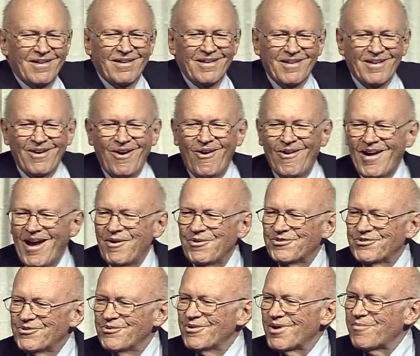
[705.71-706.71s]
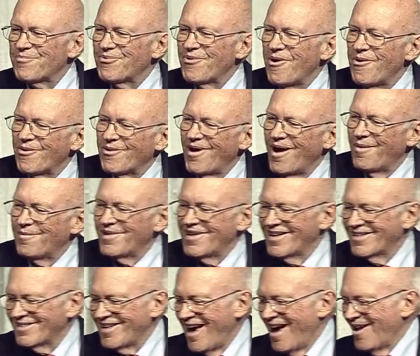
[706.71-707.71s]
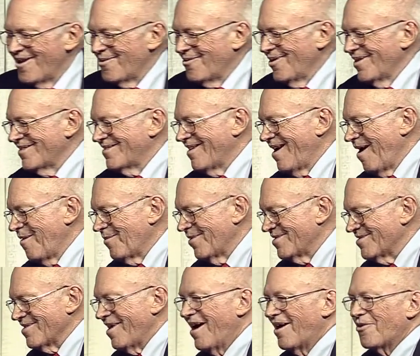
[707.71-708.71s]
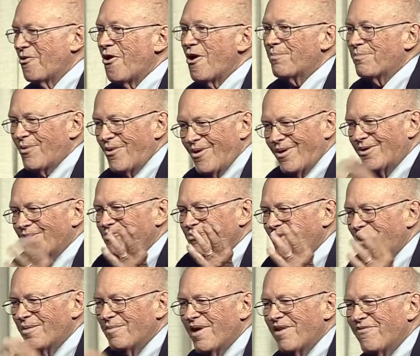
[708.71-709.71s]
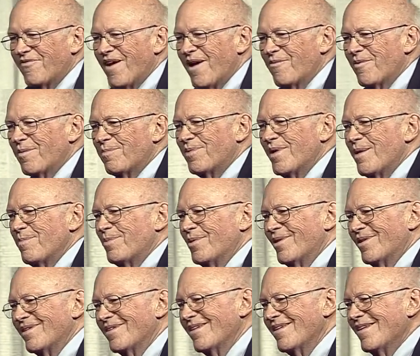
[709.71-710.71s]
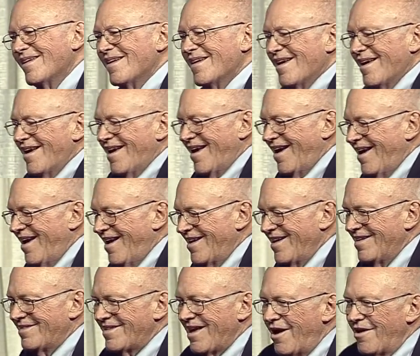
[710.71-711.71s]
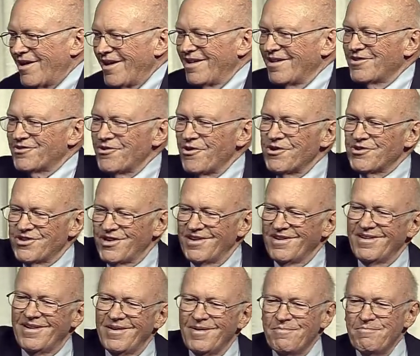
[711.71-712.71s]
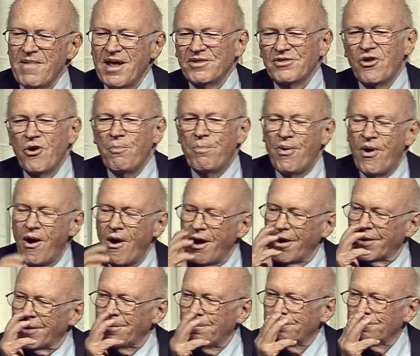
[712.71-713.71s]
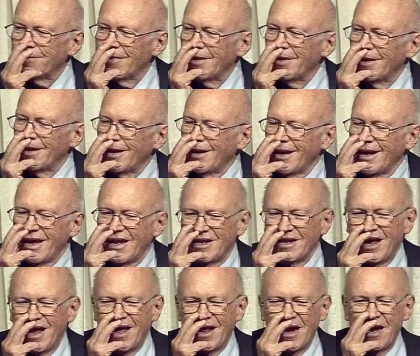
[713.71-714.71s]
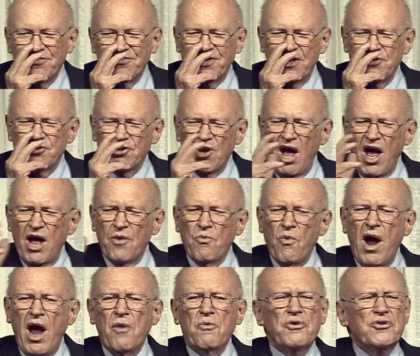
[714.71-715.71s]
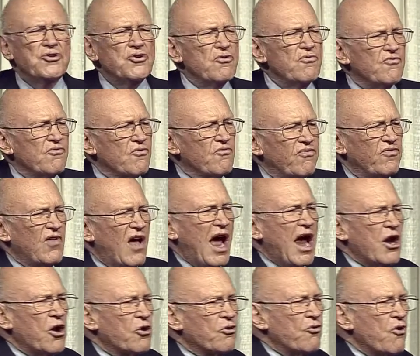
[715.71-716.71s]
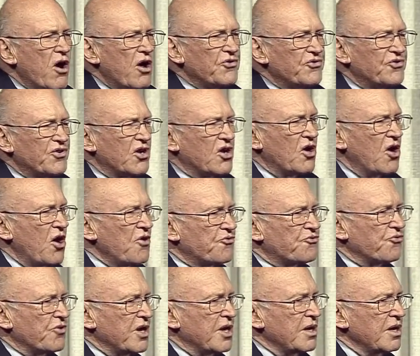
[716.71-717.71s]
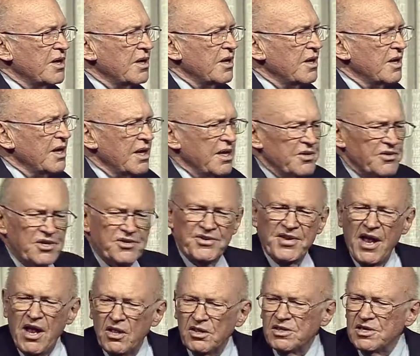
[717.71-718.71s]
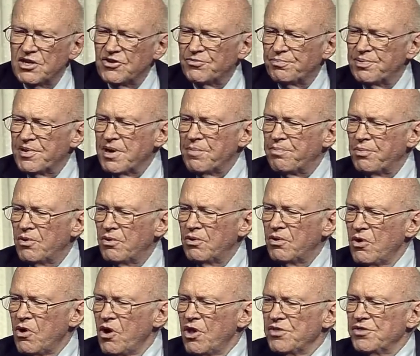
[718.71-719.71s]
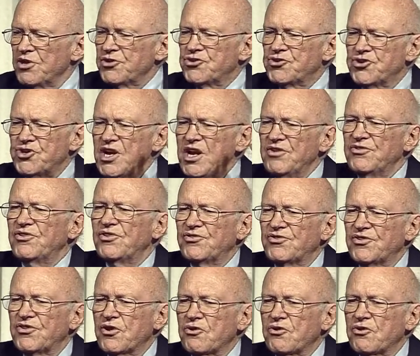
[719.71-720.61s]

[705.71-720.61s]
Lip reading: You know, and I was doing a program in Atlanta one time with John Ortberg, who's one of my favorite people, and he's out at a church in Menlo Park. And I said, John, why would you fly across the country to tell these people that Jesus is the